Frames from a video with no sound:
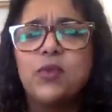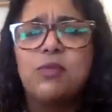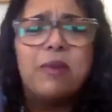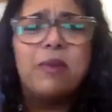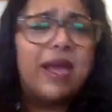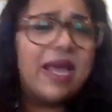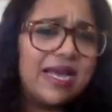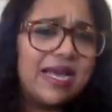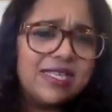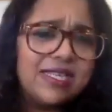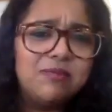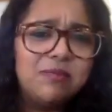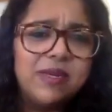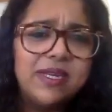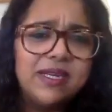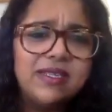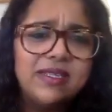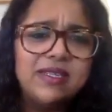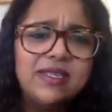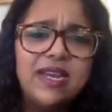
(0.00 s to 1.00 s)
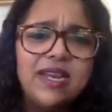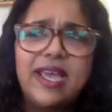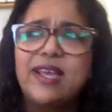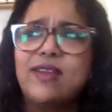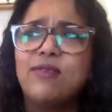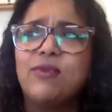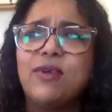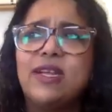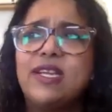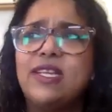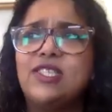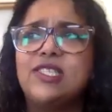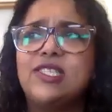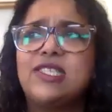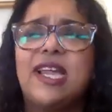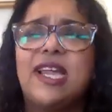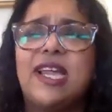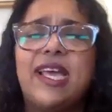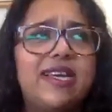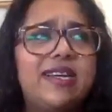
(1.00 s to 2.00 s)
with my husband, like really
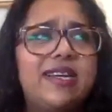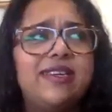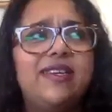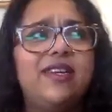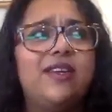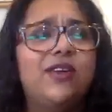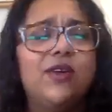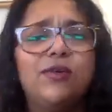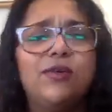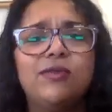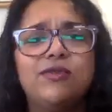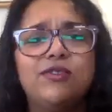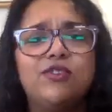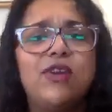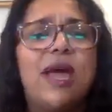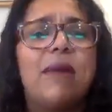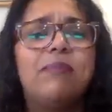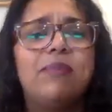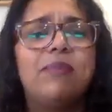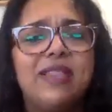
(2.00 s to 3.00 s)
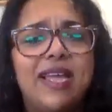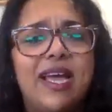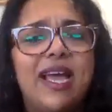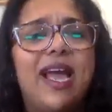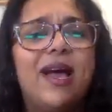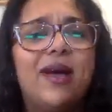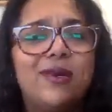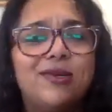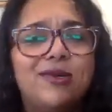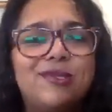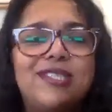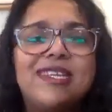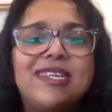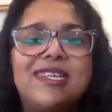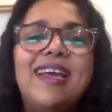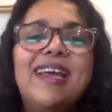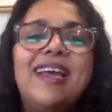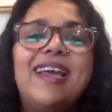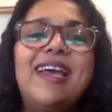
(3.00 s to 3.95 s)
just like, trapped in the house.